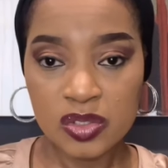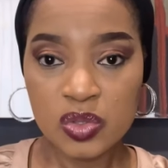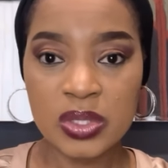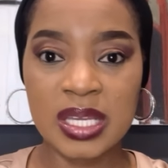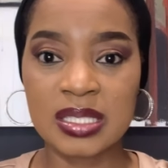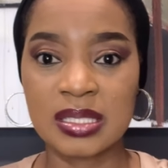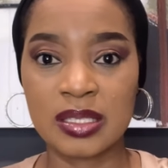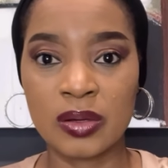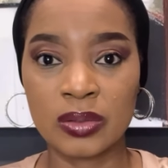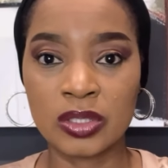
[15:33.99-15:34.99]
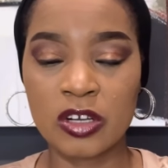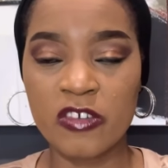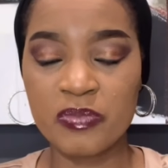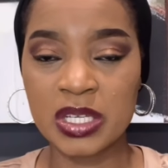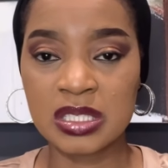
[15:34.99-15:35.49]
2 years. Your
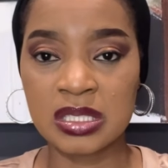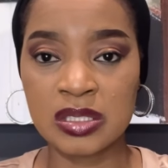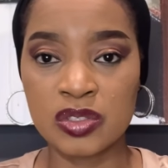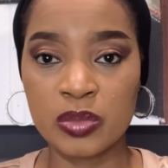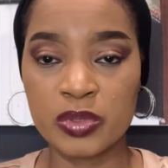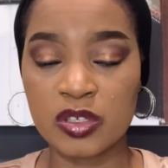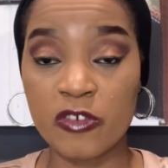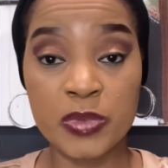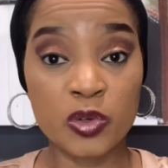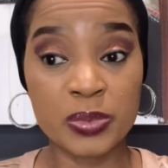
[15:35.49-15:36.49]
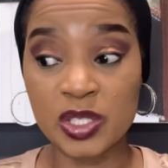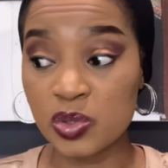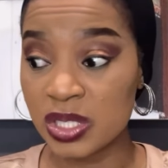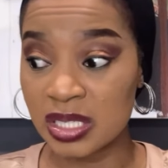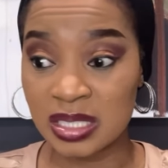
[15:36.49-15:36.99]
government, Tinubu's government, will be
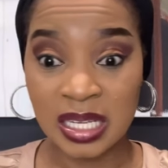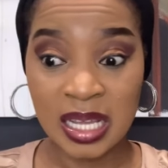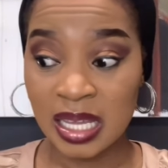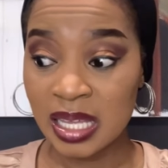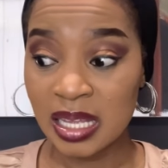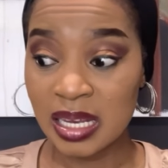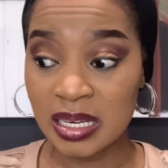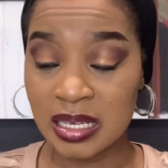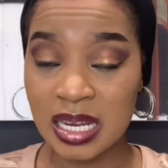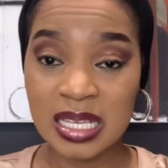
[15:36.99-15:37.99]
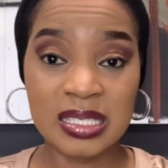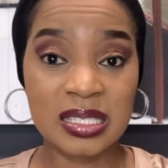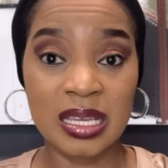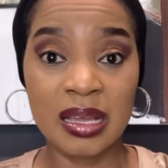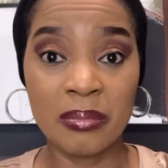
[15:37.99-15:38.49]
2 years
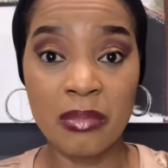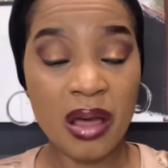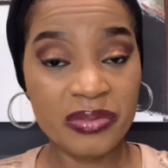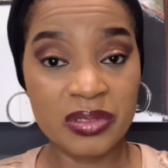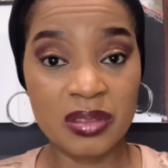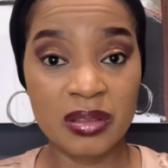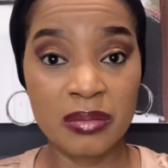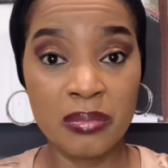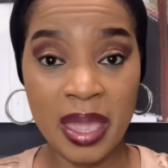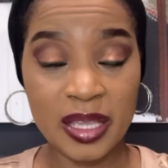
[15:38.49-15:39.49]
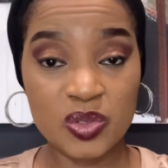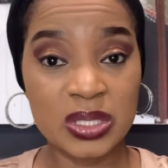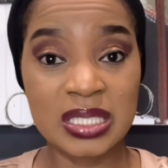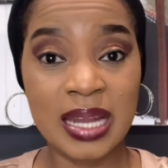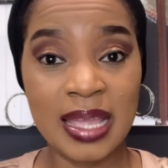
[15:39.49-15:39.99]
next month, May
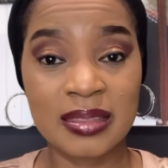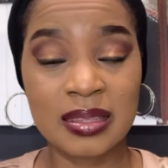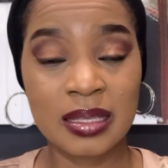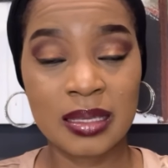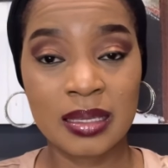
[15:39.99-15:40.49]
29th.